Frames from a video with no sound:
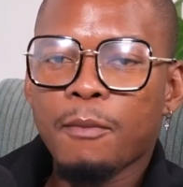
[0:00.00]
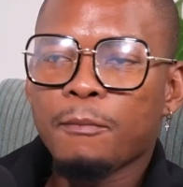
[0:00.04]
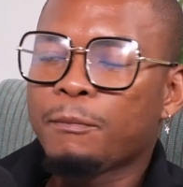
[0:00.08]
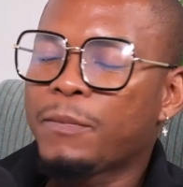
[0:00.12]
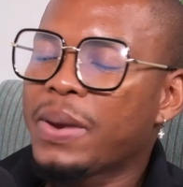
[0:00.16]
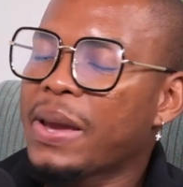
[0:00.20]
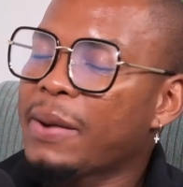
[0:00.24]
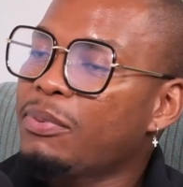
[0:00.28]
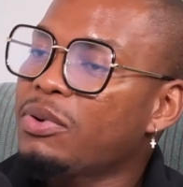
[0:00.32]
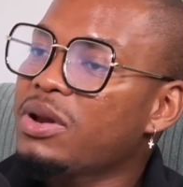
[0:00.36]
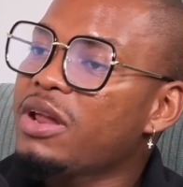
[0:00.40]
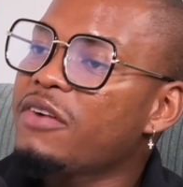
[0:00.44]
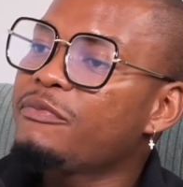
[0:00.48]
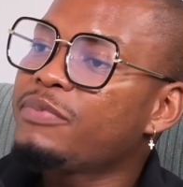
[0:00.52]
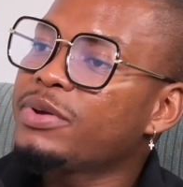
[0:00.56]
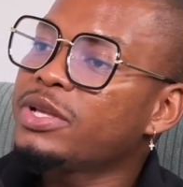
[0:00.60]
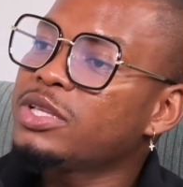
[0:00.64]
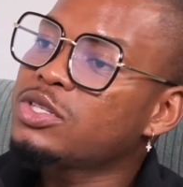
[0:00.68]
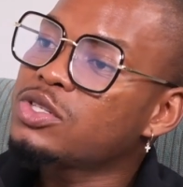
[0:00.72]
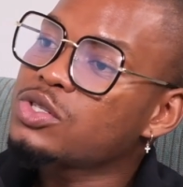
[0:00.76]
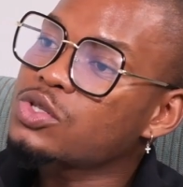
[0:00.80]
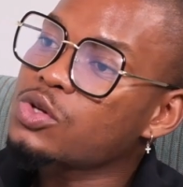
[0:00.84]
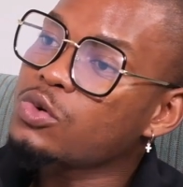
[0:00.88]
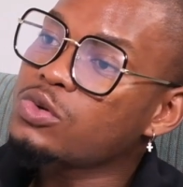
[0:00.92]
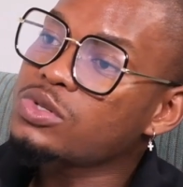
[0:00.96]
People have been
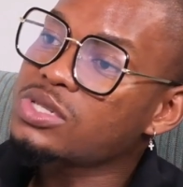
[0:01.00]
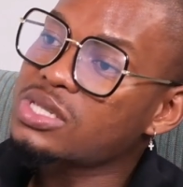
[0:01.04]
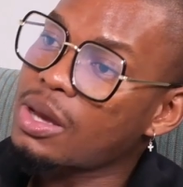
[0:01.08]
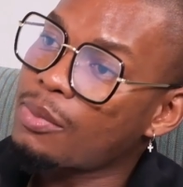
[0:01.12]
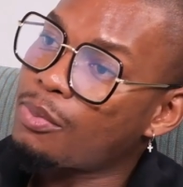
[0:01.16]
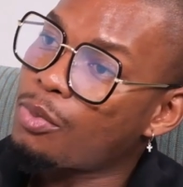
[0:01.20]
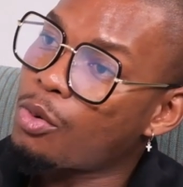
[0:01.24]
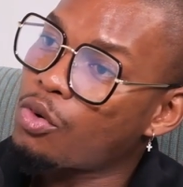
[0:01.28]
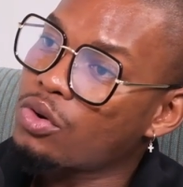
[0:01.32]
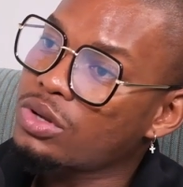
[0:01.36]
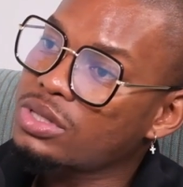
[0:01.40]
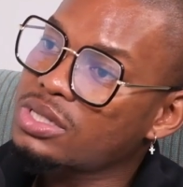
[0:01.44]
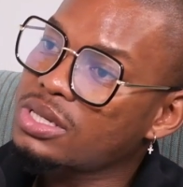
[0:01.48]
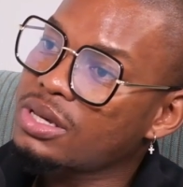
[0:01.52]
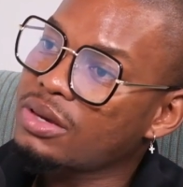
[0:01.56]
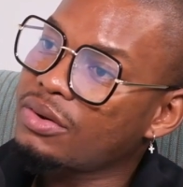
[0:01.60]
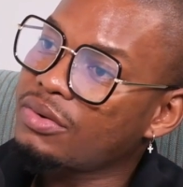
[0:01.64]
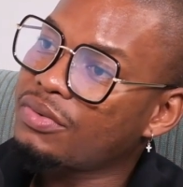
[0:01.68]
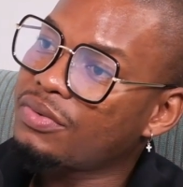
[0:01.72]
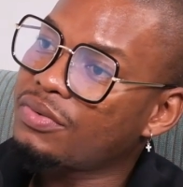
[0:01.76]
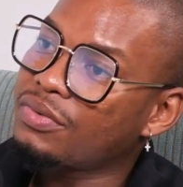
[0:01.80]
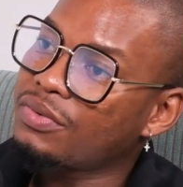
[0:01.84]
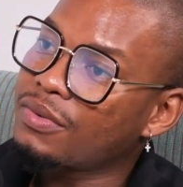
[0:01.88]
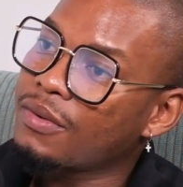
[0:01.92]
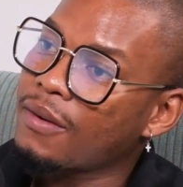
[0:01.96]
so
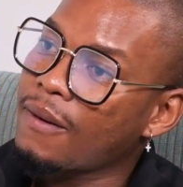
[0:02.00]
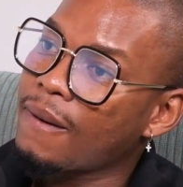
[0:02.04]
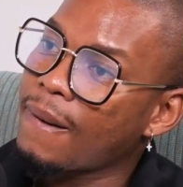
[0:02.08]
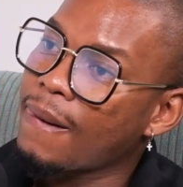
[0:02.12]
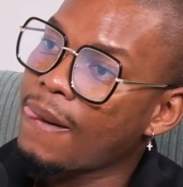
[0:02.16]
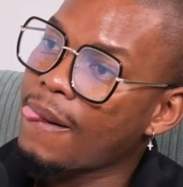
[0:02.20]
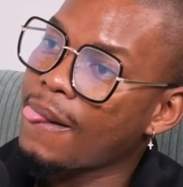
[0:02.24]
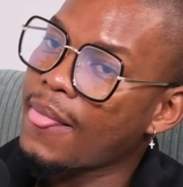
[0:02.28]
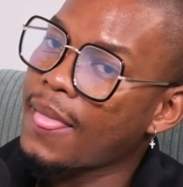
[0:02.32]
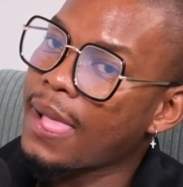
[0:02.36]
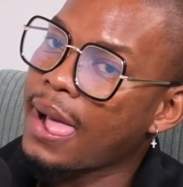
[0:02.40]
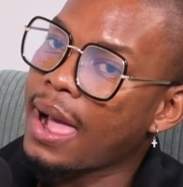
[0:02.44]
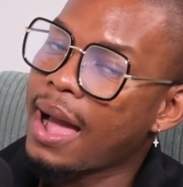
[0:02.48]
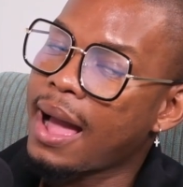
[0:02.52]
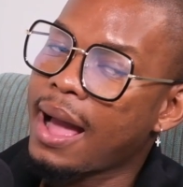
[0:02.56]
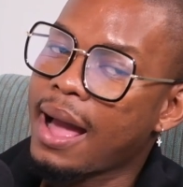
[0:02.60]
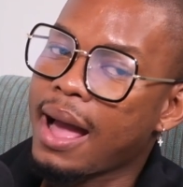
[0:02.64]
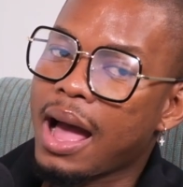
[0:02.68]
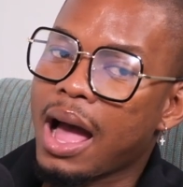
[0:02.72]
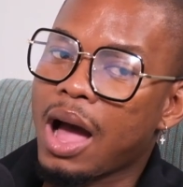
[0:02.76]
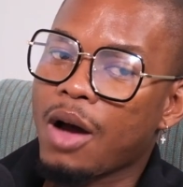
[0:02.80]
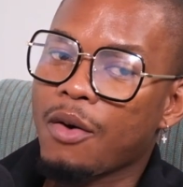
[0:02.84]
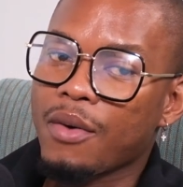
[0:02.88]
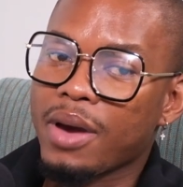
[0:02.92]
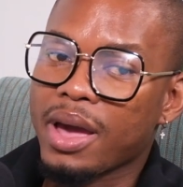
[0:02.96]
supportive.
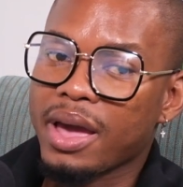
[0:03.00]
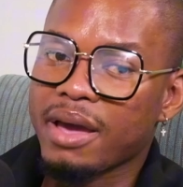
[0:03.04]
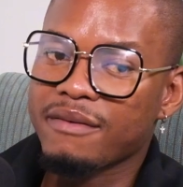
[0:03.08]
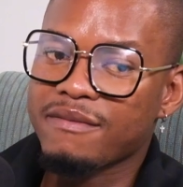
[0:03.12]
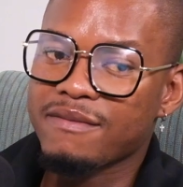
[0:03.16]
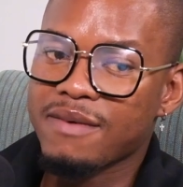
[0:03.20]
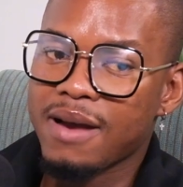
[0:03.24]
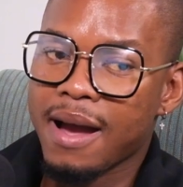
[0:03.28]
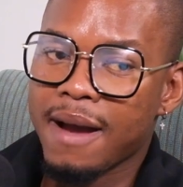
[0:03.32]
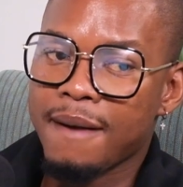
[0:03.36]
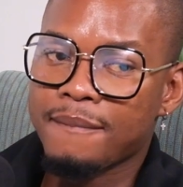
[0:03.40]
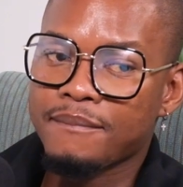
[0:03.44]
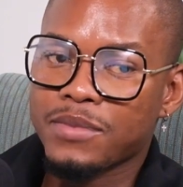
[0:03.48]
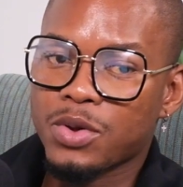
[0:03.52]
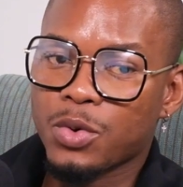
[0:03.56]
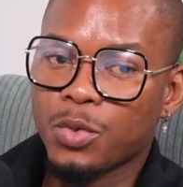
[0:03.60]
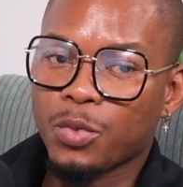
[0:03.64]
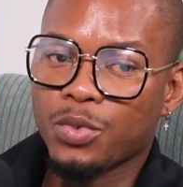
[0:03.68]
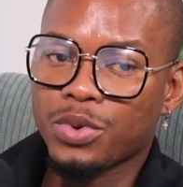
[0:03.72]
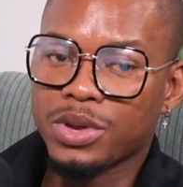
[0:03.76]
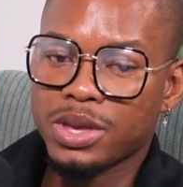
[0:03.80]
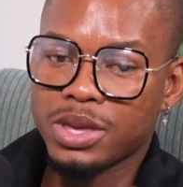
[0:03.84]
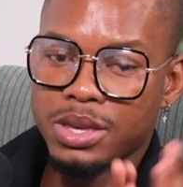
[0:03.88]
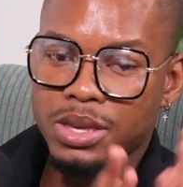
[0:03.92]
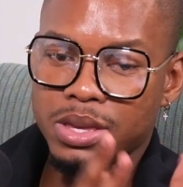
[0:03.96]
However,
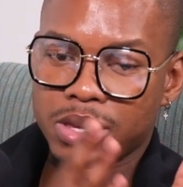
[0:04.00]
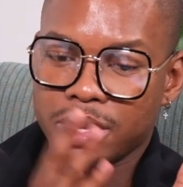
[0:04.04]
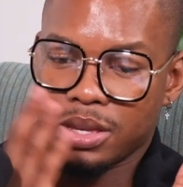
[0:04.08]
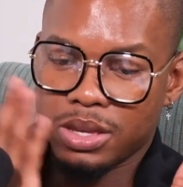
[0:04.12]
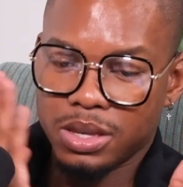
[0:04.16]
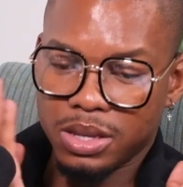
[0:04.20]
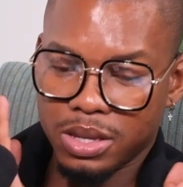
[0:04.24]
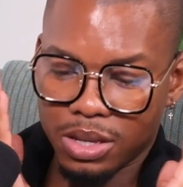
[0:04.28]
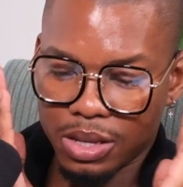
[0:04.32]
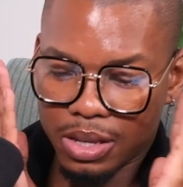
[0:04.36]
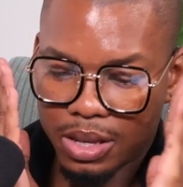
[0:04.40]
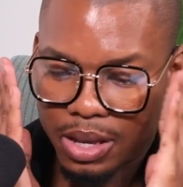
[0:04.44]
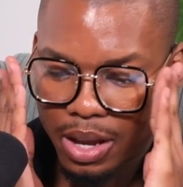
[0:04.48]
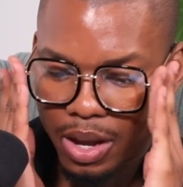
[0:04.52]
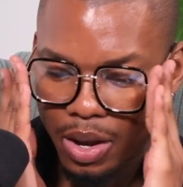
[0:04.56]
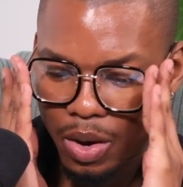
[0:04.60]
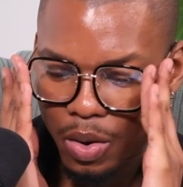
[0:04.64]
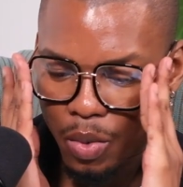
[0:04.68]
we